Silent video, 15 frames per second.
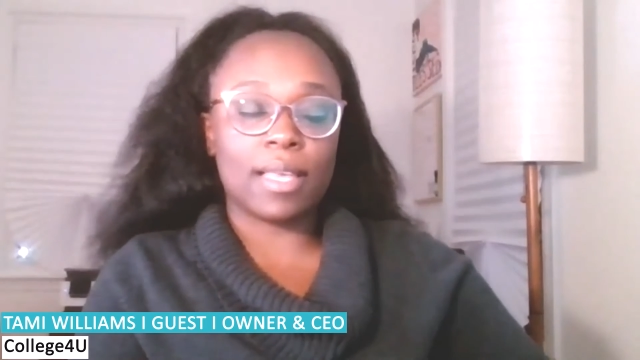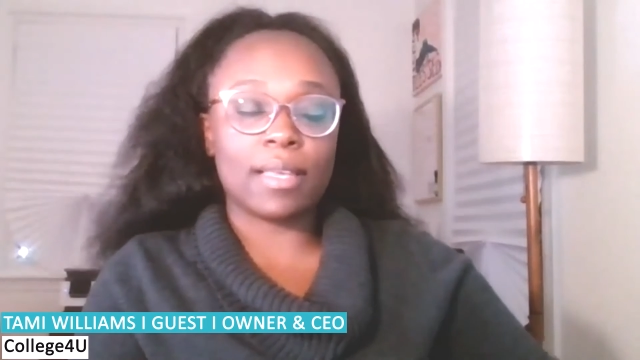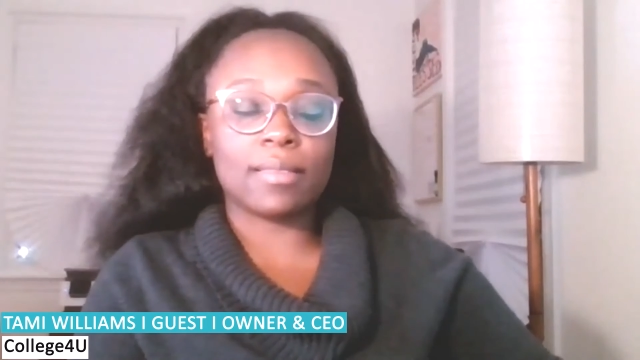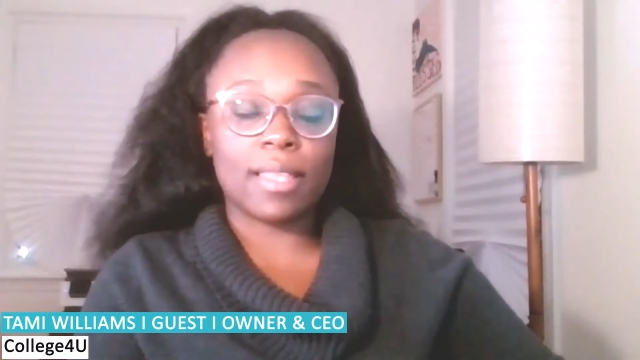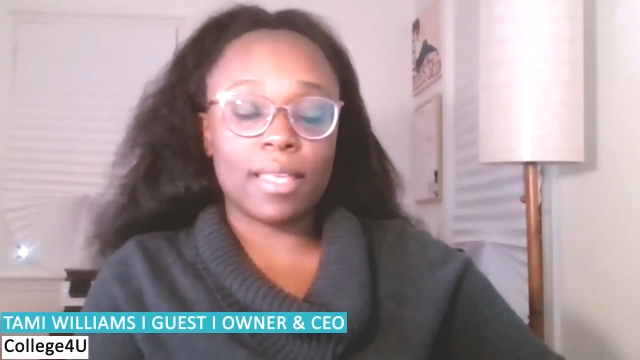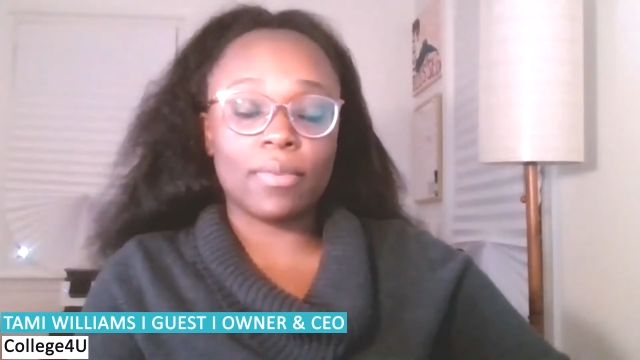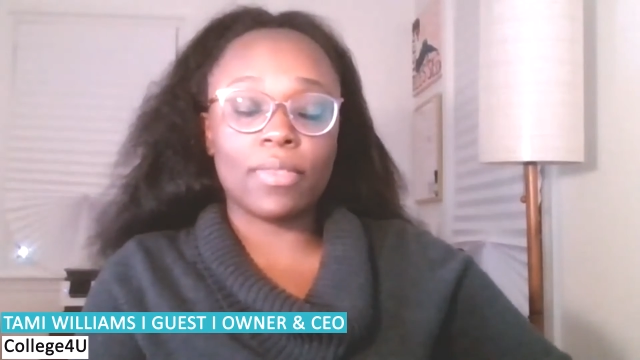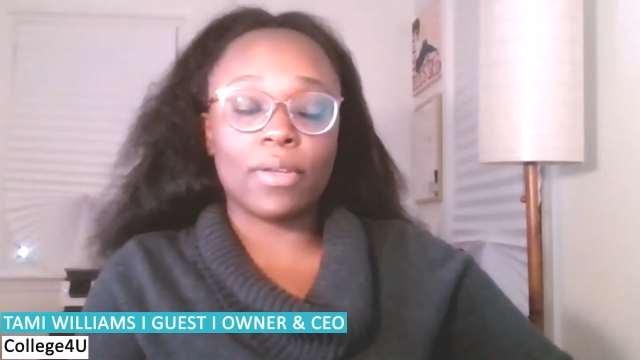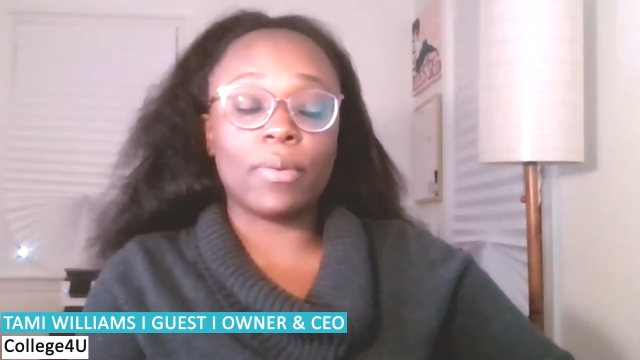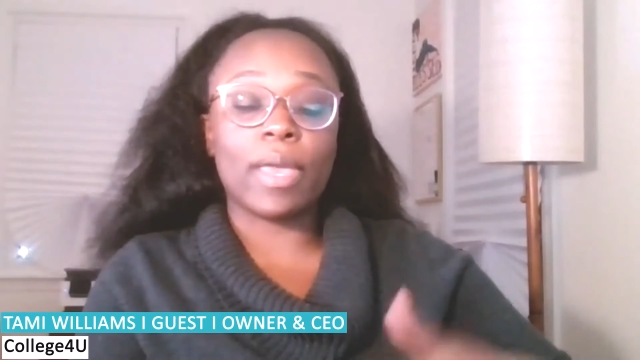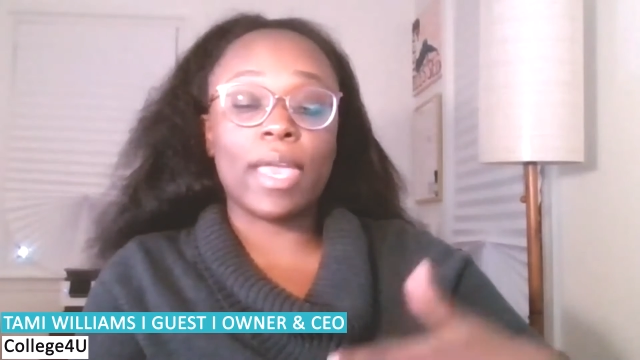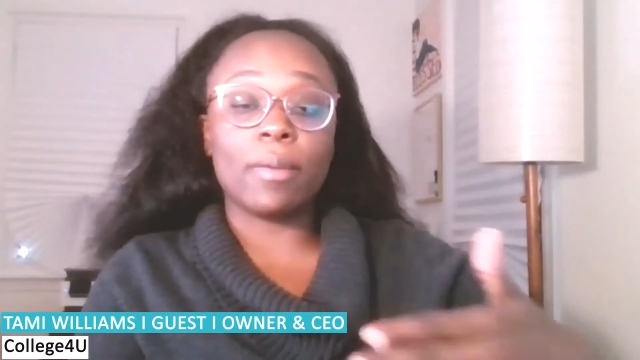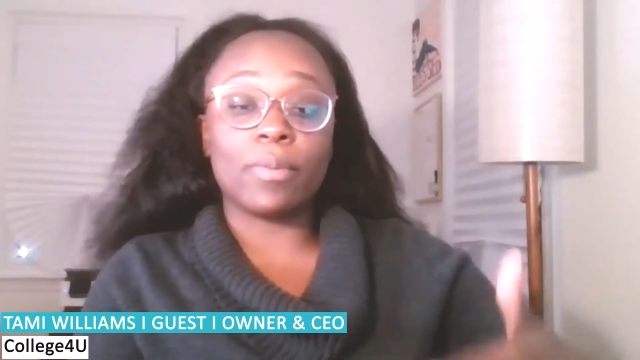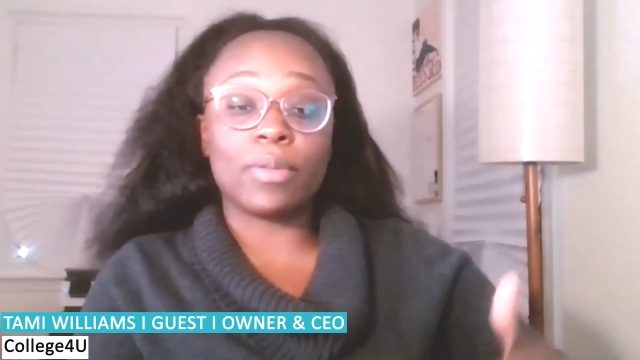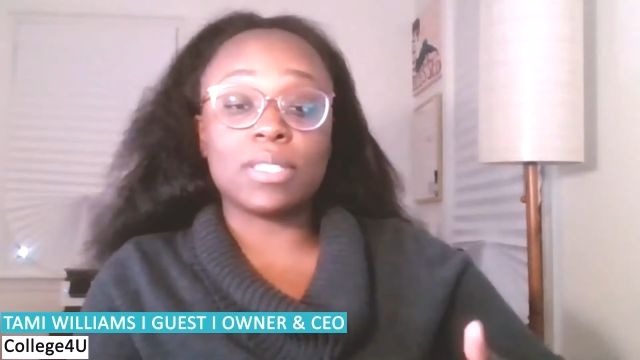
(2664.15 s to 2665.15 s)
like, they were
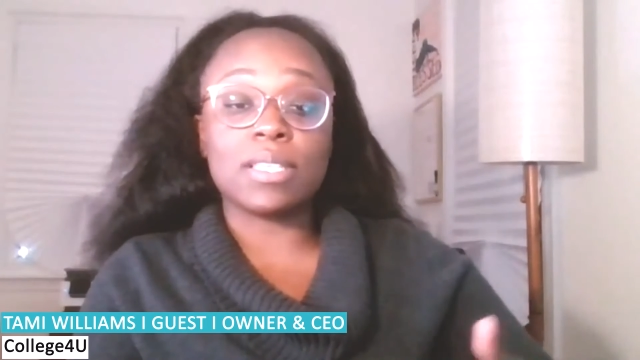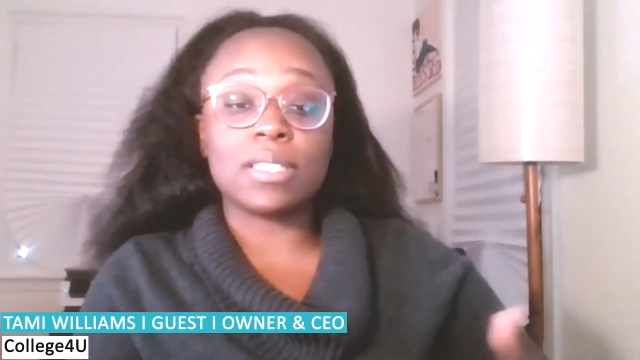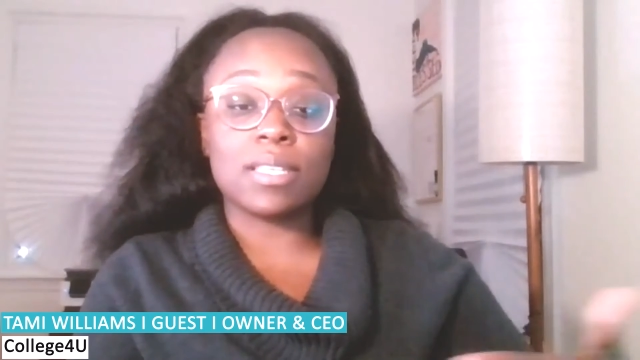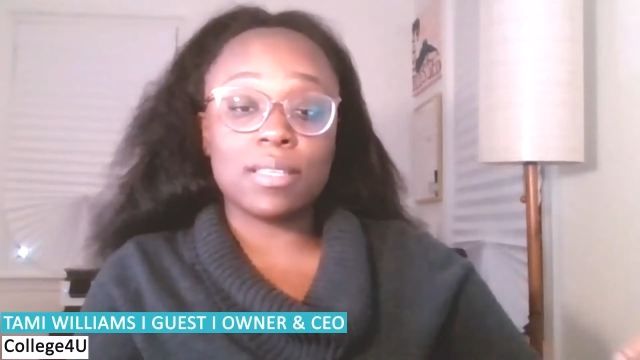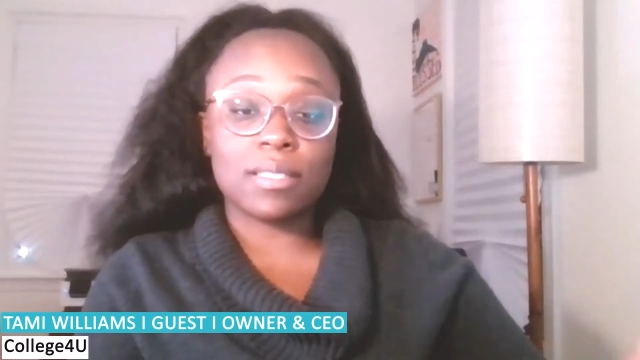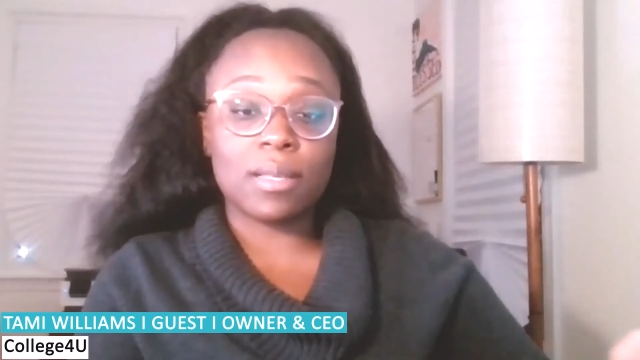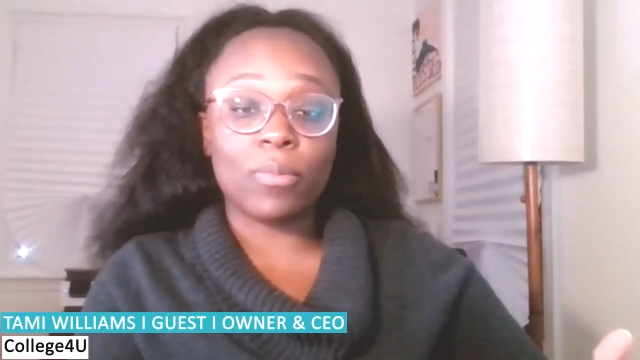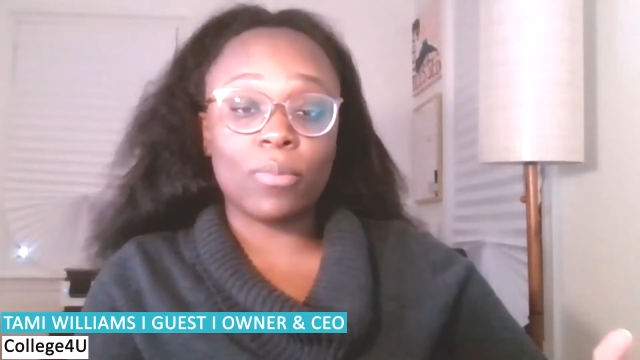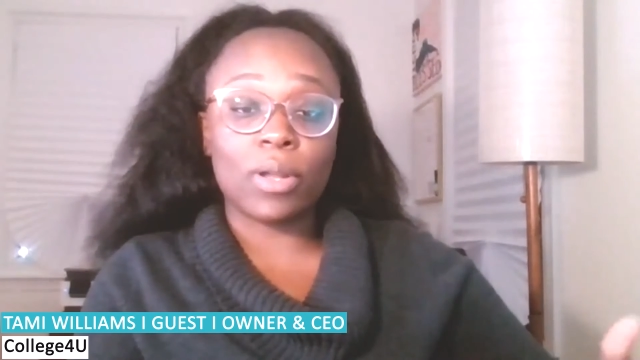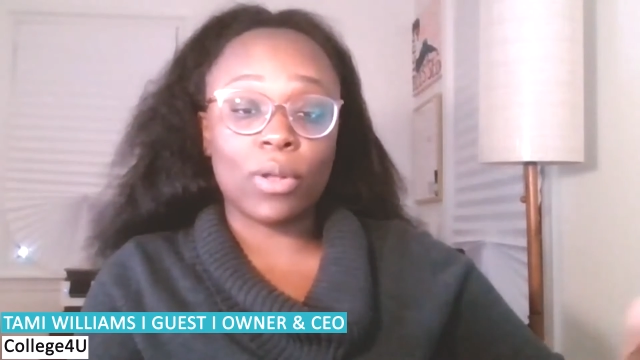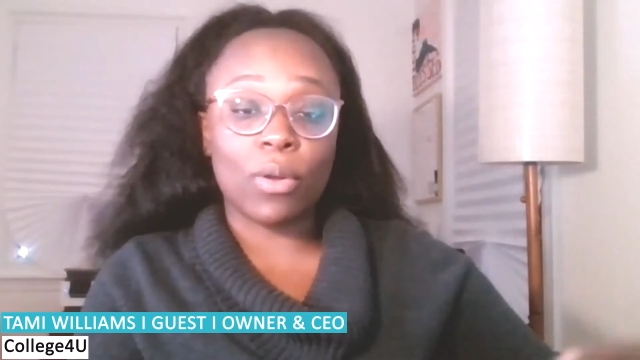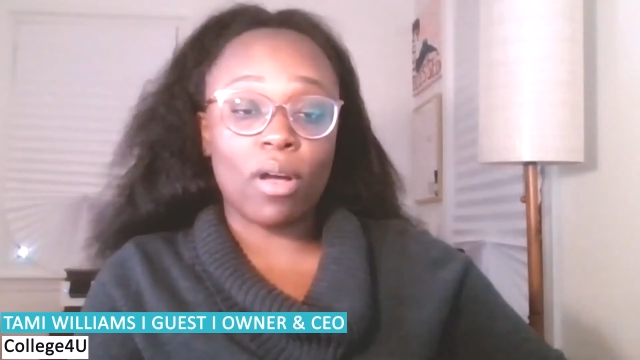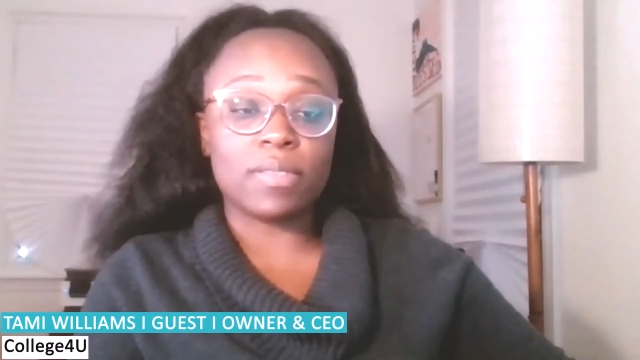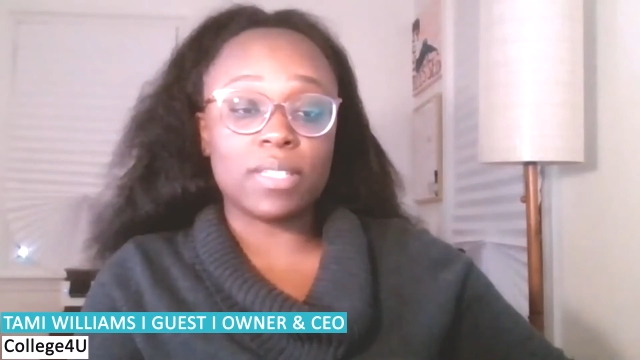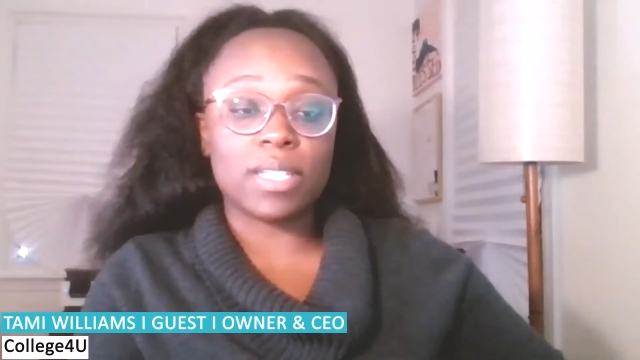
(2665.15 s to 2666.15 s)
able to see someone
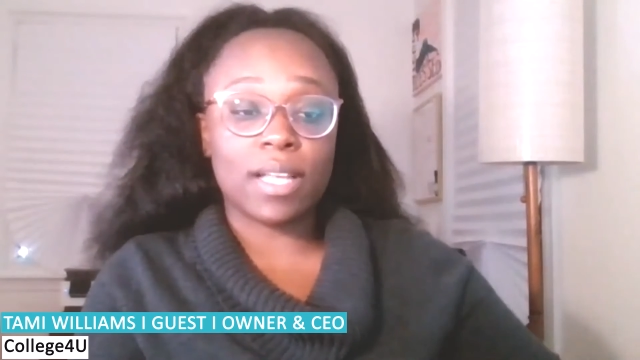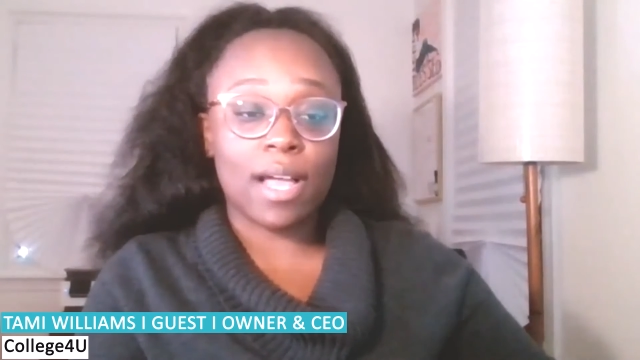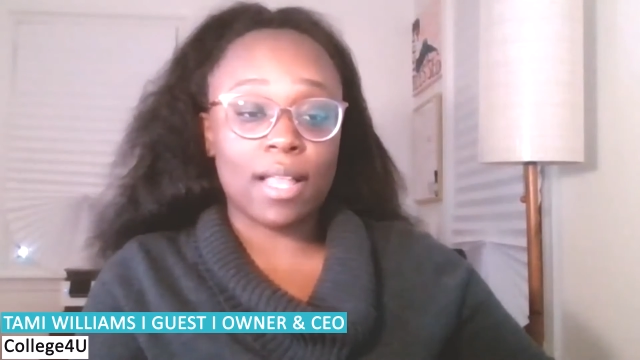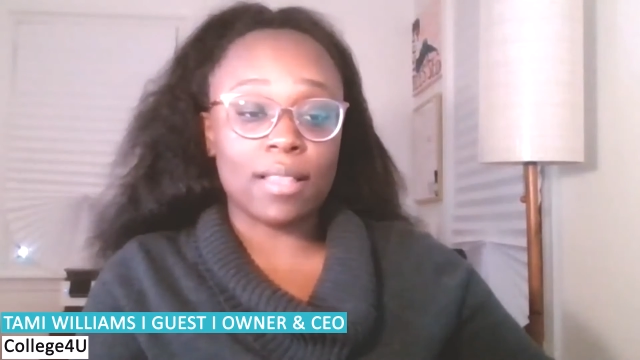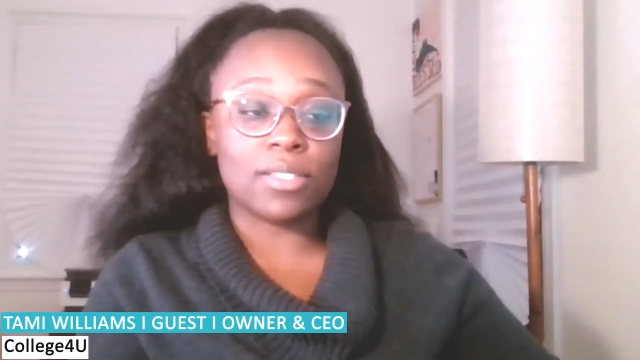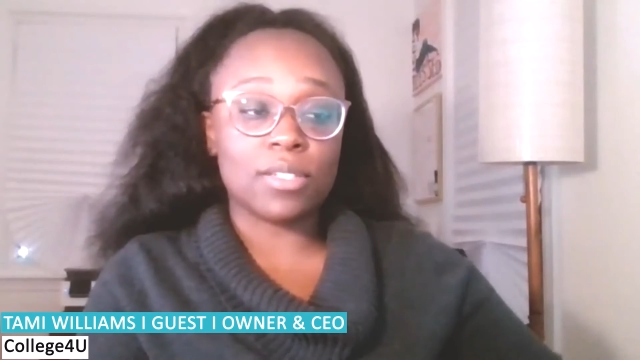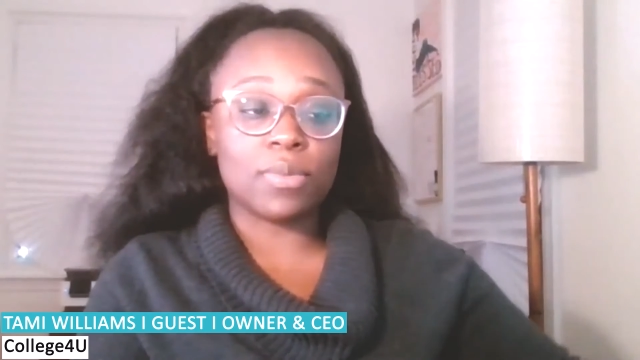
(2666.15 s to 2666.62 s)
go off to college.